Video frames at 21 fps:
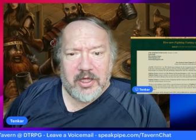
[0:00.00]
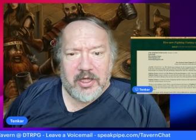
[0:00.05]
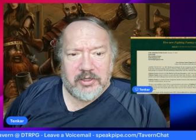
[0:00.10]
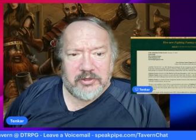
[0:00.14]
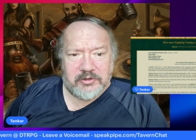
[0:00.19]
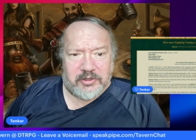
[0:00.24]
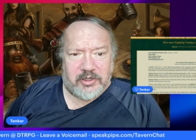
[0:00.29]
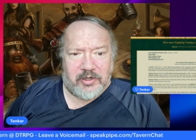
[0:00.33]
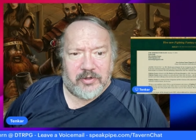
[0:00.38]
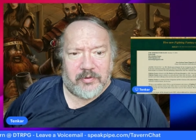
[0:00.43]

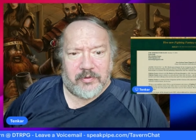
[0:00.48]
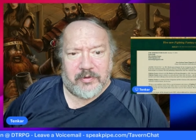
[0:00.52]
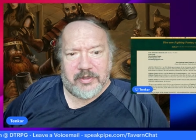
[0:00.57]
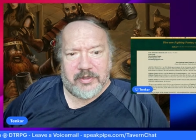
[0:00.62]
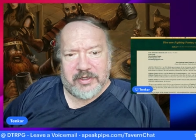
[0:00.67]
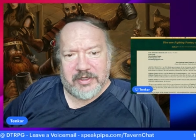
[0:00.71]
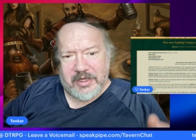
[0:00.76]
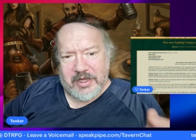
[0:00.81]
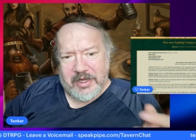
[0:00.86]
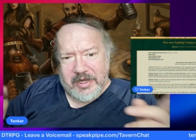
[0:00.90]
So,
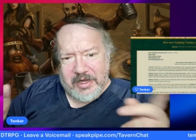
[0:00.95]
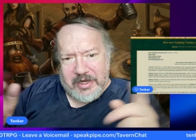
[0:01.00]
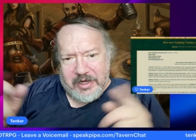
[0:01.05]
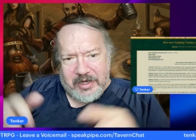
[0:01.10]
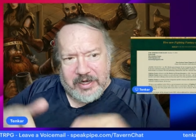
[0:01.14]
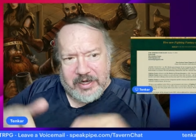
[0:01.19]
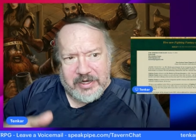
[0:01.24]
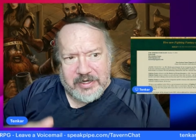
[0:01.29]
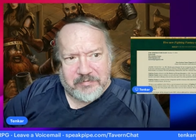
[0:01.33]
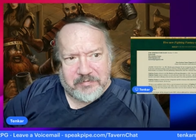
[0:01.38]

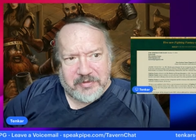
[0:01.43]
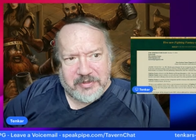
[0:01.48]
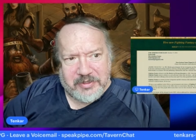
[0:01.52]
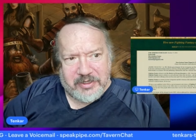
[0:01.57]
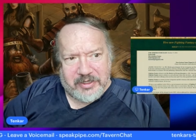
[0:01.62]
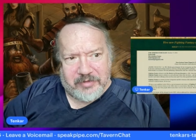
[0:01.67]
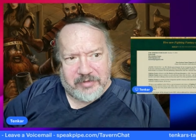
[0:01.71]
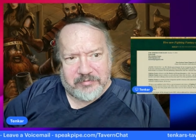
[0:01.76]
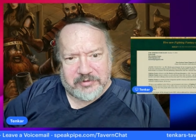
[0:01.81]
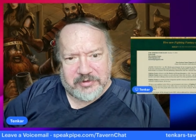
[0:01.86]
8
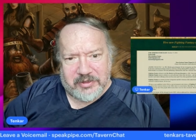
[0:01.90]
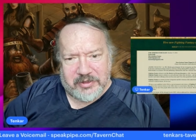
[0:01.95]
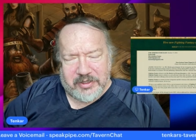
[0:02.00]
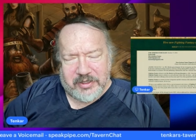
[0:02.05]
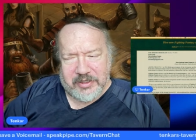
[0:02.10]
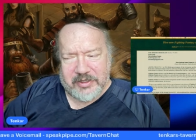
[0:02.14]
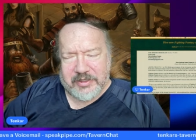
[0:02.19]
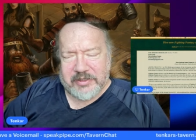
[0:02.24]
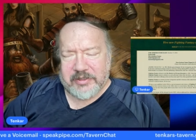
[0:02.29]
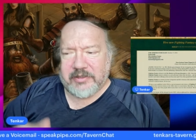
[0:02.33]
p.m.
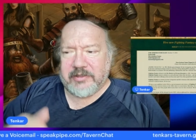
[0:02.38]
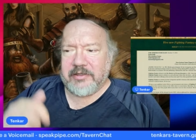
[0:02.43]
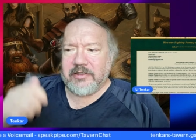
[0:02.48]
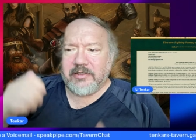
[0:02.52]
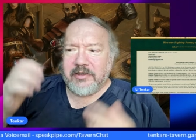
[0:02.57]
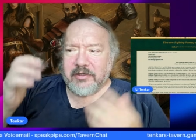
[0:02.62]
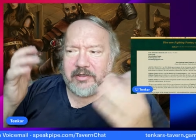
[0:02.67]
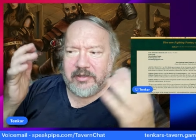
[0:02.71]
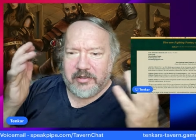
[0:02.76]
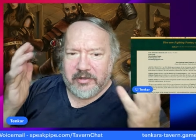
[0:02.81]
tonight,
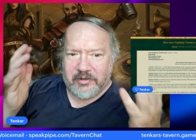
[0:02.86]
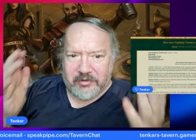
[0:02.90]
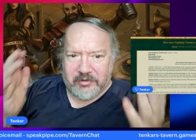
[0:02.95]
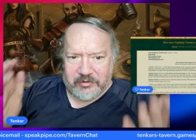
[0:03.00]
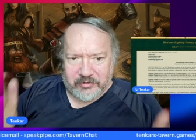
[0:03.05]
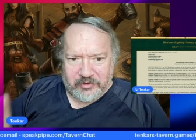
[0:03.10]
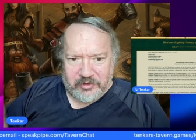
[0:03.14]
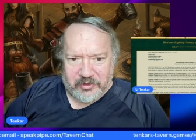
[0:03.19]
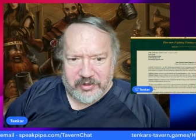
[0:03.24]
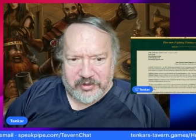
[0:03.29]

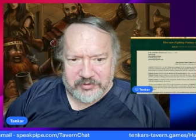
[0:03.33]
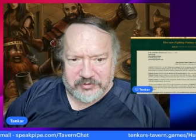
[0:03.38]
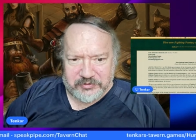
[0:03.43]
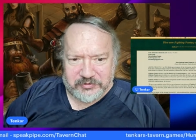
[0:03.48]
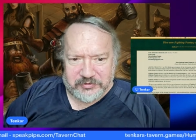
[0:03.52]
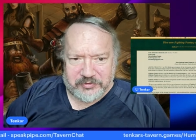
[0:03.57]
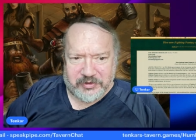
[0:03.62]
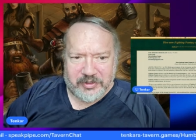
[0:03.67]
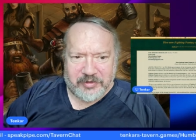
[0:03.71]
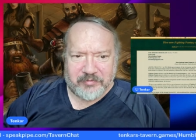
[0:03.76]
live
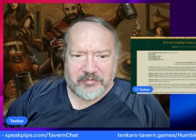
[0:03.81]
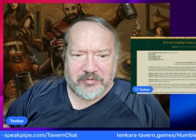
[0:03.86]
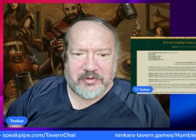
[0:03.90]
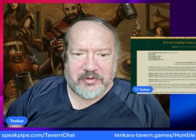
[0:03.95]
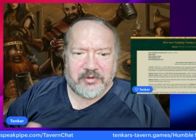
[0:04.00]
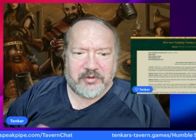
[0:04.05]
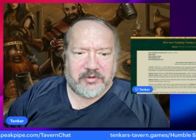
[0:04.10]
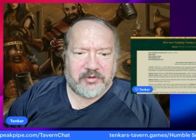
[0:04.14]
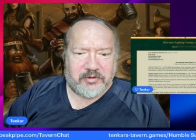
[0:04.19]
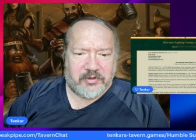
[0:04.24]
stream.
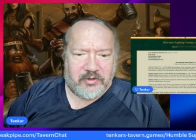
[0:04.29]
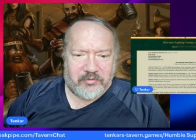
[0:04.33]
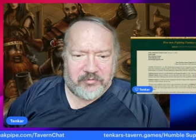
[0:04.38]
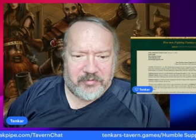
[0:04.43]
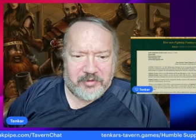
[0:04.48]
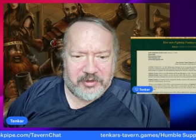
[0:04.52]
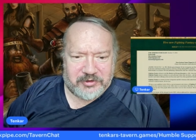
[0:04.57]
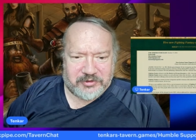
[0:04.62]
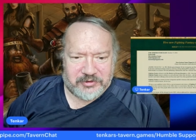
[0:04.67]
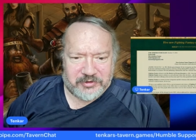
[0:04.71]
Don't
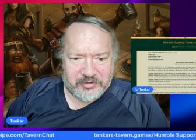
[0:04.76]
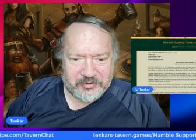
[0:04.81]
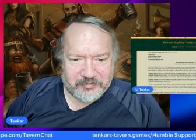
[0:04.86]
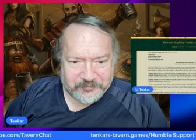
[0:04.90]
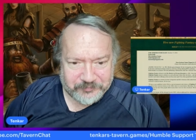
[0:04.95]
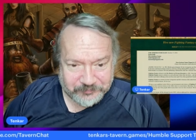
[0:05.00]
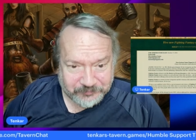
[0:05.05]
miss it.